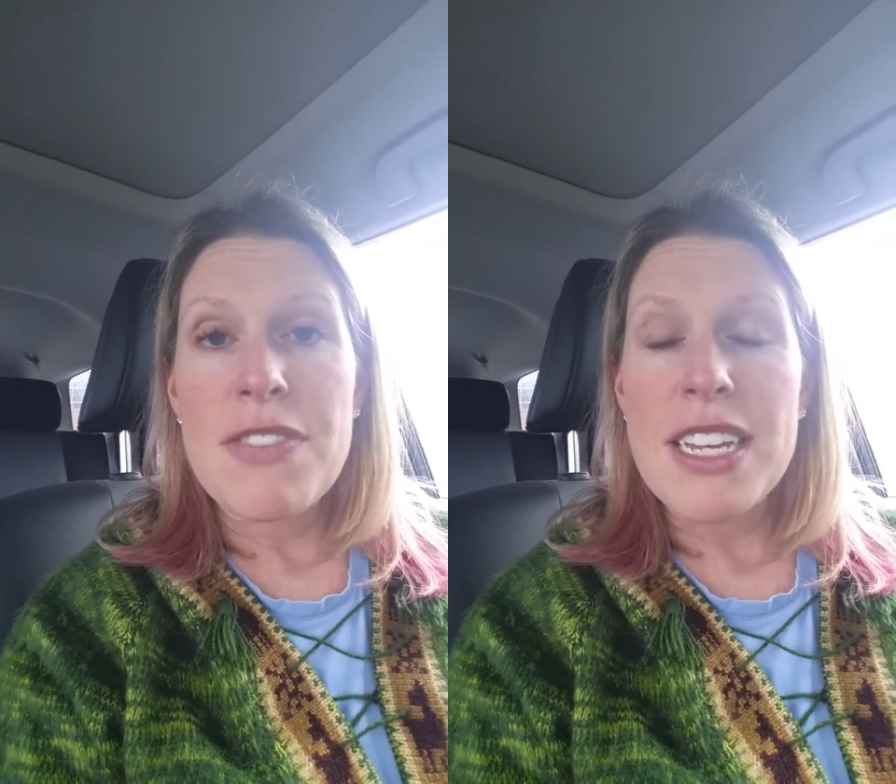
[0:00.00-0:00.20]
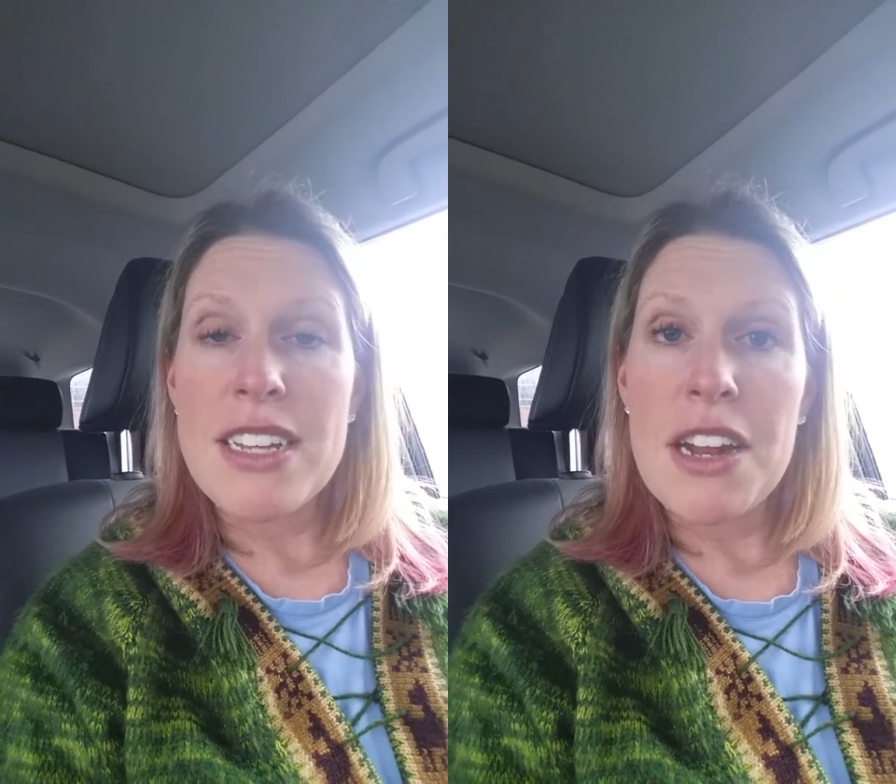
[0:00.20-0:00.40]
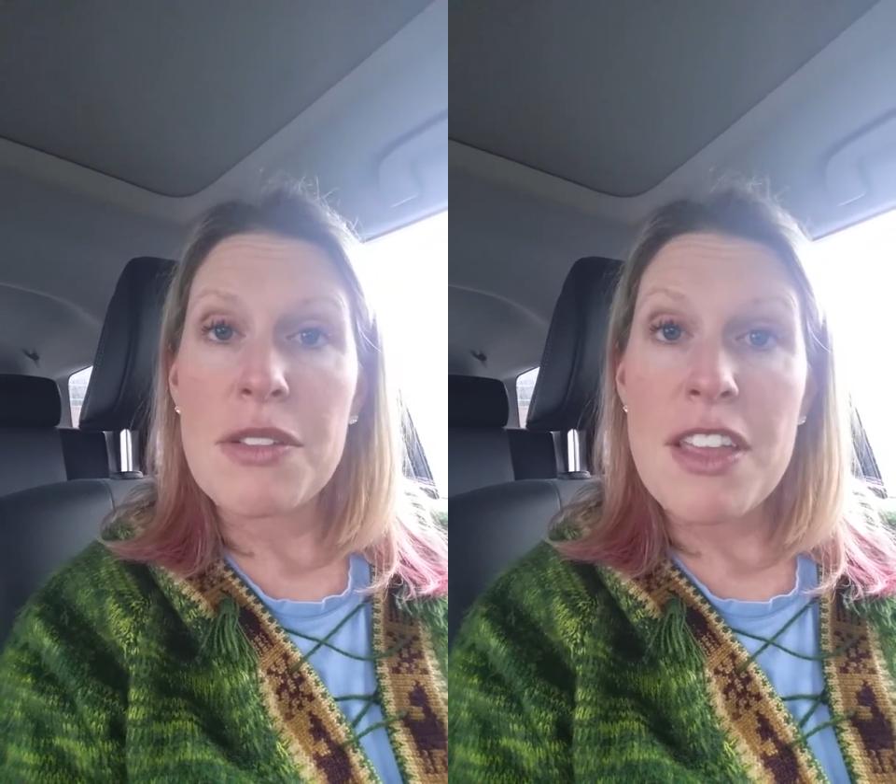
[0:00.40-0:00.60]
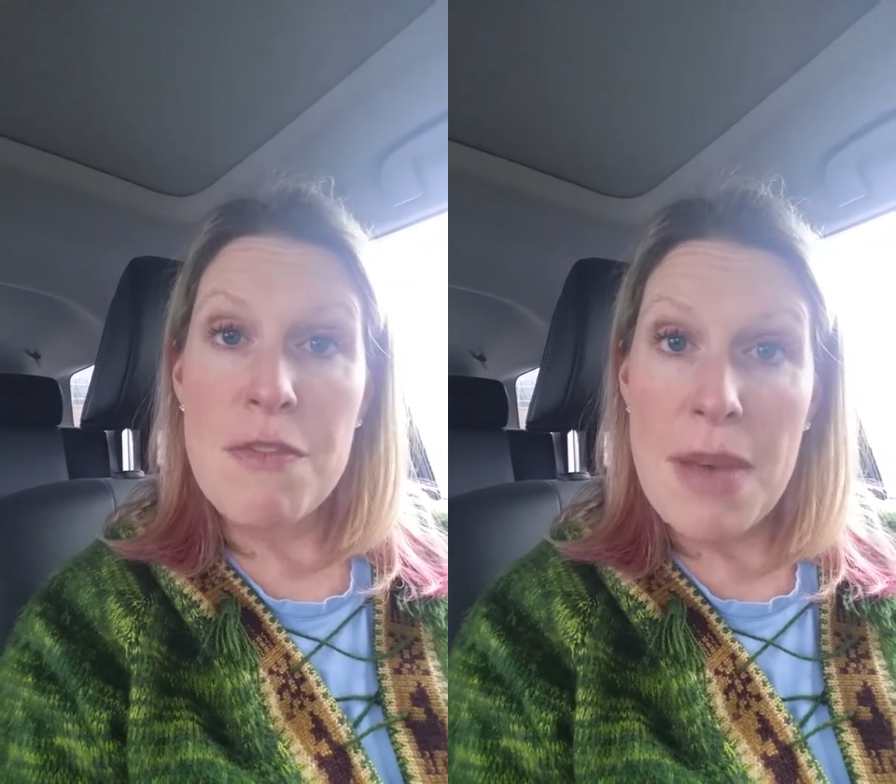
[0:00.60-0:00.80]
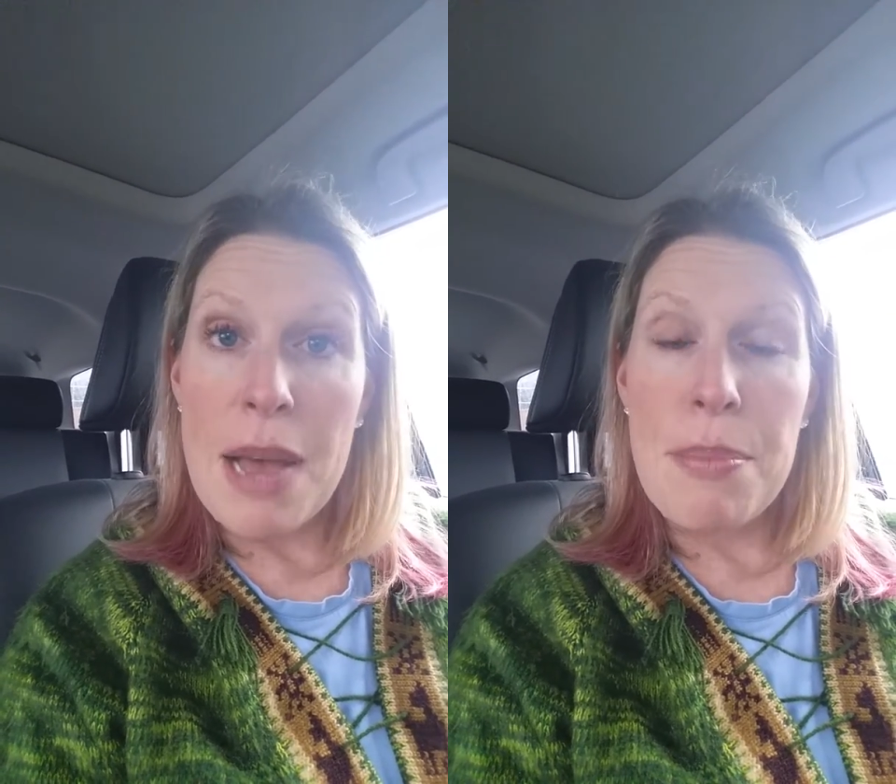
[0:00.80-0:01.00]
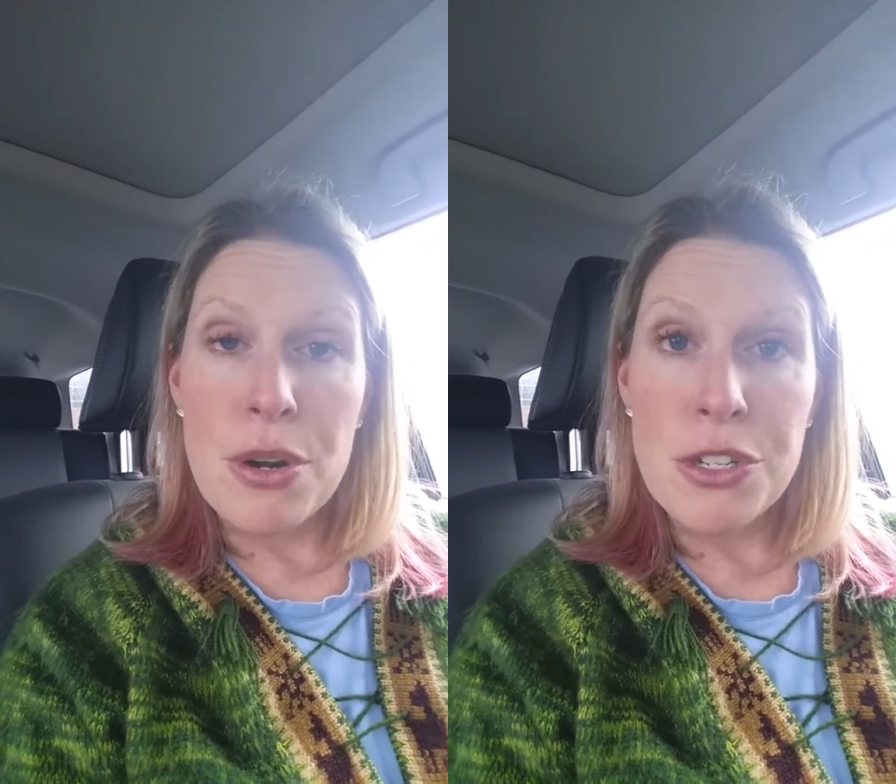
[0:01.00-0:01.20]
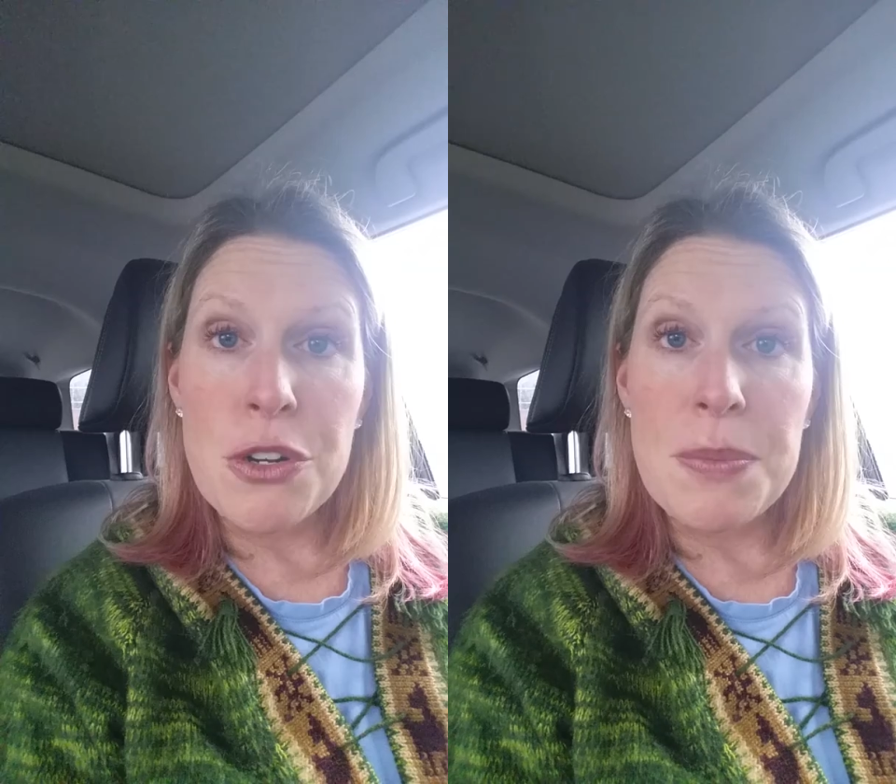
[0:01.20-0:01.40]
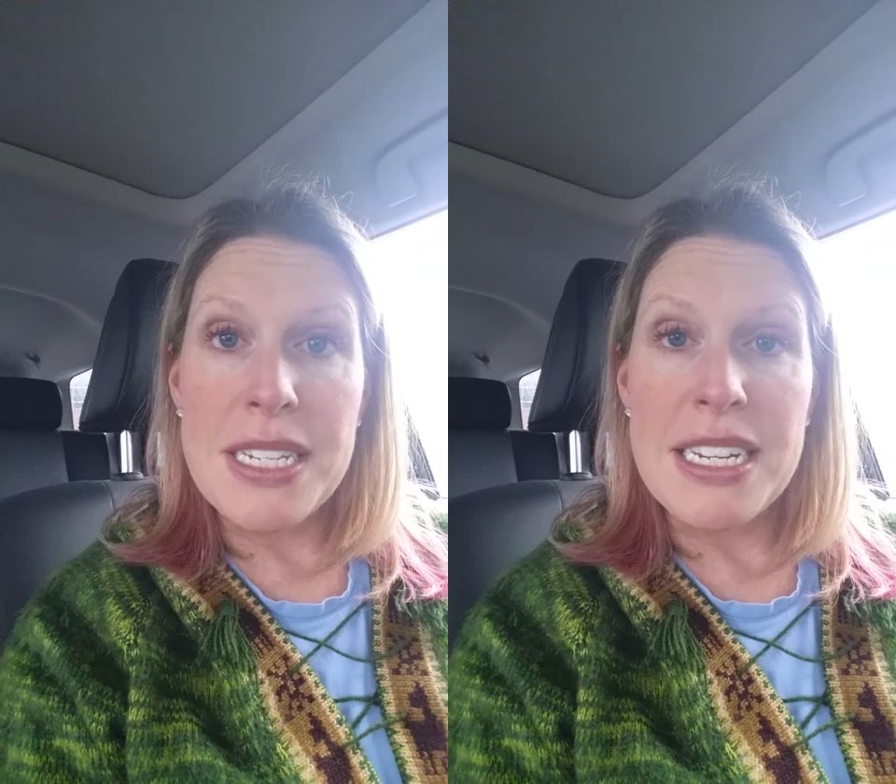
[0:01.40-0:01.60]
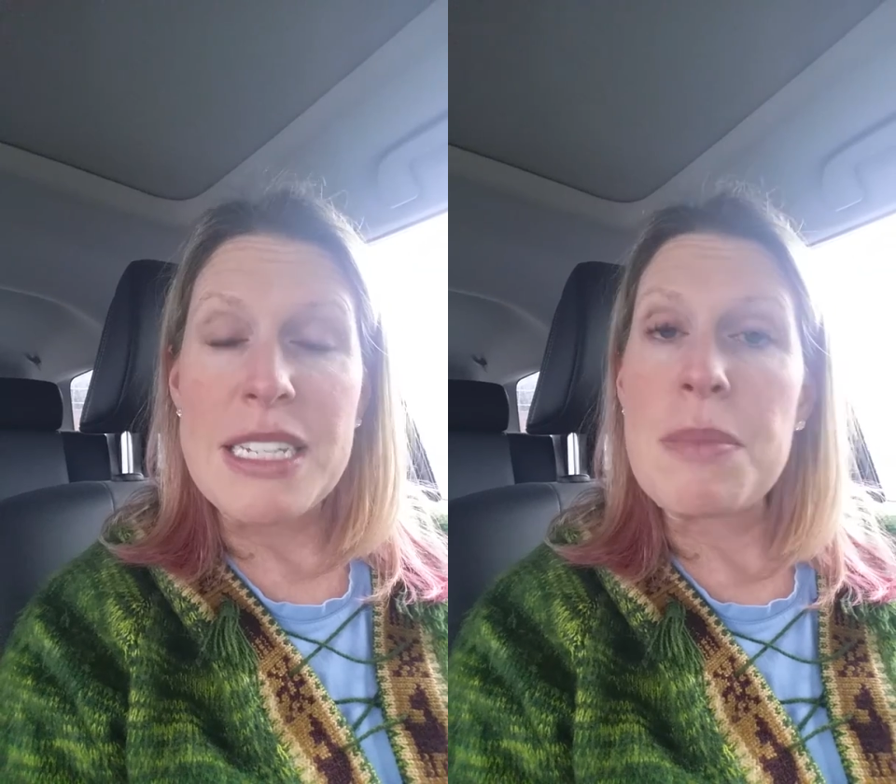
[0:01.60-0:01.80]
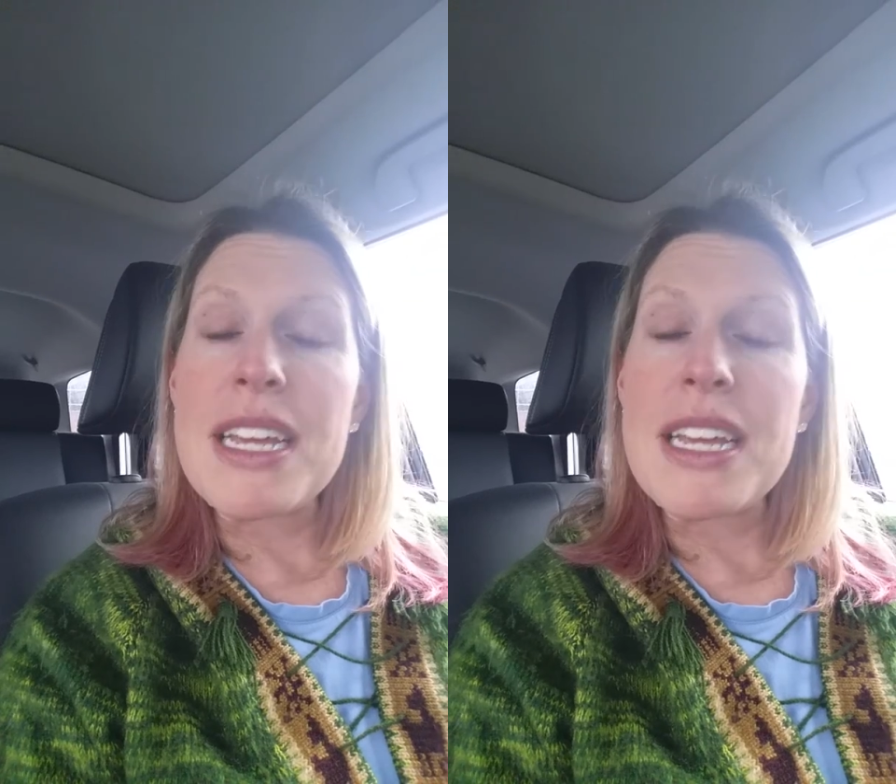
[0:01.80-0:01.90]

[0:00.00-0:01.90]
face not only of my personal business,